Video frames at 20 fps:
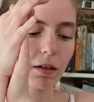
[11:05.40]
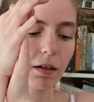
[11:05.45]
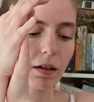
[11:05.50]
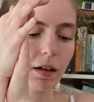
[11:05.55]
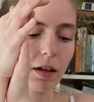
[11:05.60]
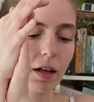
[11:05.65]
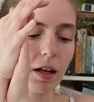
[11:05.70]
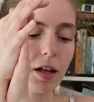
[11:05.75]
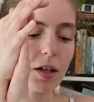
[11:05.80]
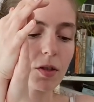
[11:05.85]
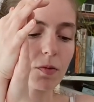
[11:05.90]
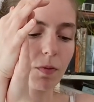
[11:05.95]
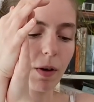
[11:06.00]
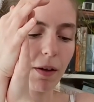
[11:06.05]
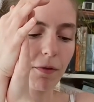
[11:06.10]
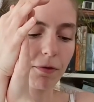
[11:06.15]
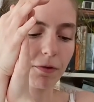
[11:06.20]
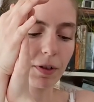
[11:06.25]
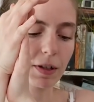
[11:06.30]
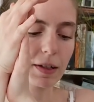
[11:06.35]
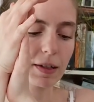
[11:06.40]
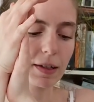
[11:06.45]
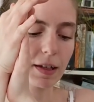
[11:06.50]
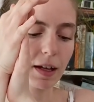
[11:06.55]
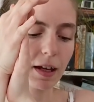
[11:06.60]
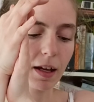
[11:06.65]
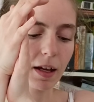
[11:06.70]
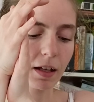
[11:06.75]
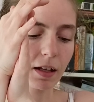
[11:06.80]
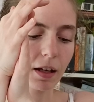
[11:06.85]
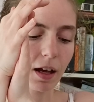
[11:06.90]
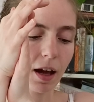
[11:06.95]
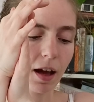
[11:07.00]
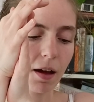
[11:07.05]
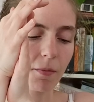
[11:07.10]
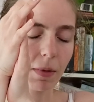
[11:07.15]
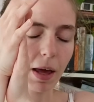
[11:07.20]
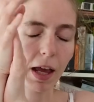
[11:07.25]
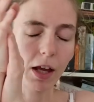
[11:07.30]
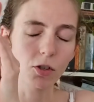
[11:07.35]
it is referencing
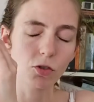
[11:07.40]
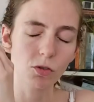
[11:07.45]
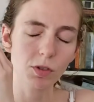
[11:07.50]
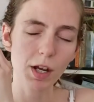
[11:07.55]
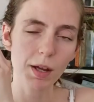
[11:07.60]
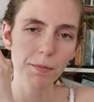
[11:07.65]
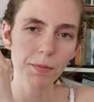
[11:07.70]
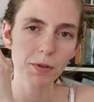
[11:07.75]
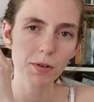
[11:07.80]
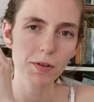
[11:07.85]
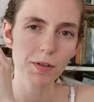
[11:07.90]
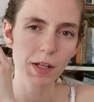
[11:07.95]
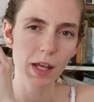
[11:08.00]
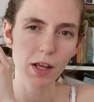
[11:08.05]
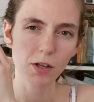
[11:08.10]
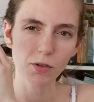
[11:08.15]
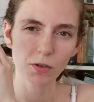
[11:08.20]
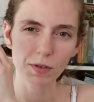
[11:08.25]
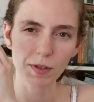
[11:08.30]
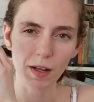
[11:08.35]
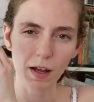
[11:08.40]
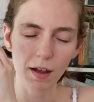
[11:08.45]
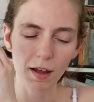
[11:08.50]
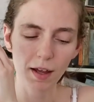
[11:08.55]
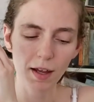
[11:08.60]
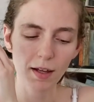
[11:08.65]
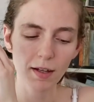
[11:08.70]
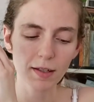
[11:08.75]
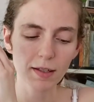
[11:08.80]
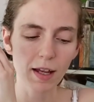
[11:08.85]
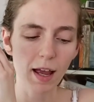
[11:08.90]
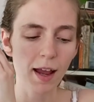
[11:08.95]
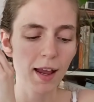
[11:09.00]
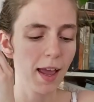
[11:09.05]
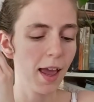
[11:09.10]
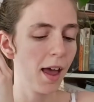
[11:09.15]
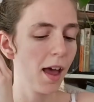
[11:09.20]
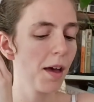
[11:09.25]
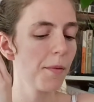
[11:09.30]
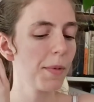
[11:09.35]
angel numbers, angel signs. I
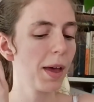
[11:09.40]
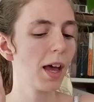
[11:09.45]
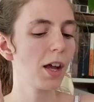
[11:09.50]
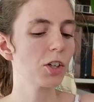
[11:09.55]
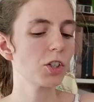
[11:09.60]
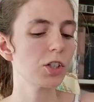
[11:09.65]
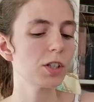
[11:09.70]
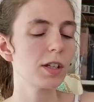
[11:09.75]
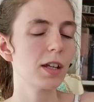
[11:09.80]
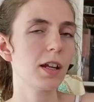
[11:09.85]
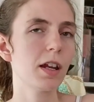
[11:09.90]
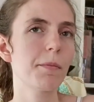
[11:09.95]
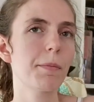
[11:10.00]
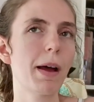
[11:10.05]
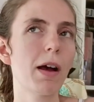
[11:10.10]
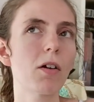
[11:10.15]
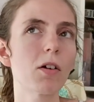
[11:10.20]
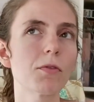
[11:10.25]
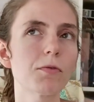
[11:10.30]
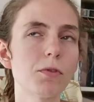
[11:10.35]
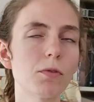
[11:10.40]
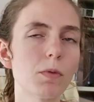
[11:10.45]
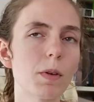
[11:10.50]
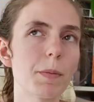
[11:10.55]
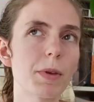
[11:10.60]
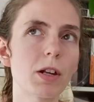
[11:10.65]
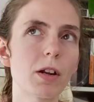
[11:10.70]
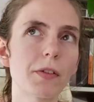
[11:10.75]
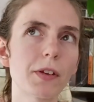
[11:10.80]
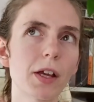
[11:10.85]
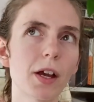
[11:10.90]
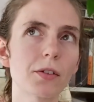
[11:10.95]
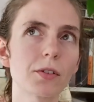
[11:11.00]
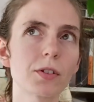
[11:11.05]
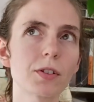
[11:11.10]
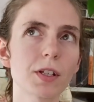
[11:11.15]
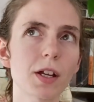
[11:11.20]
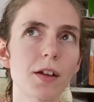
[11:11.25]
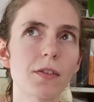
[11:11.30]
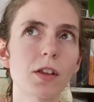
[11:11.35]
am actually getting powerful women on the
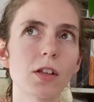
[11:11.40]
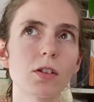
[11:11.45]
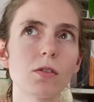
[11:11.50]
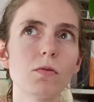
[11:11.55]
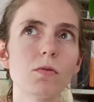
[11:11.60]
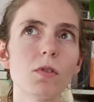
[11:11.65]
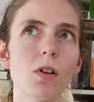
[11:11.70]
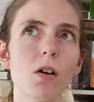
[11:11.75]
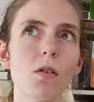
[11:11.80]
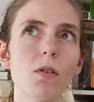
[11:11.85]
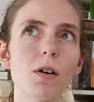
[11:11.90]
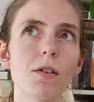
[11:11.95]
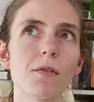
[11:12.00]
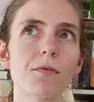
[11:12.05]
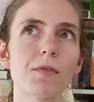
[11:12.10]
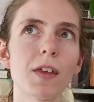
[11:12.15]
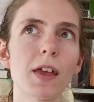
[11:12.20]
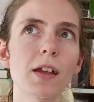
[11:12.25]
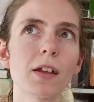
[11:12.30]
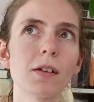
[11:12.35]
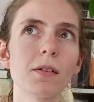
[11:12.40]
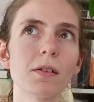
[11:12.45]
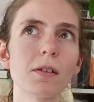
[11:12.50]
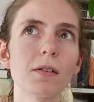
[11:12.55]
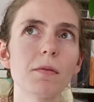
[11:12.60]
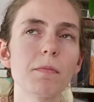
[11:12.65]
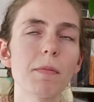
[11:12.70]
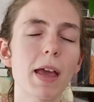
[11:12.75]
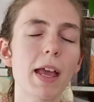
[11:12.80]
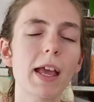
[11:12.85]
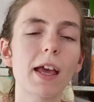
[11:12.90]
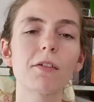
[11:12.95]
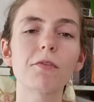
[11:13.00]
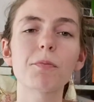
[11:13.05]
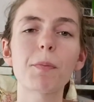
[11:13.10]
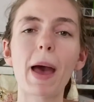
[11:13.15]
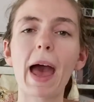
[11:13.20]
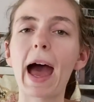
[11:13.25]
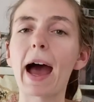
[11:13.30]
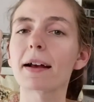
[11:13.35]
other side that you know of that may
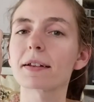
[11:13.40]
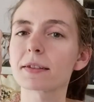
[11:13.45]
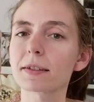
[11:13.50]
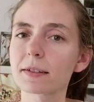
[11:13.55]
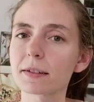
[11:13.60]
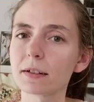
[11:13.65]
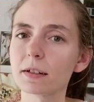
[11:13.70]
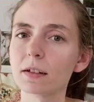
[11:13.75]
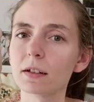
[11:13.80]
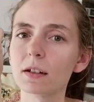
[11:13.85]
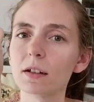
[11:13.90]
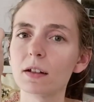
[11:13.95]
have passed.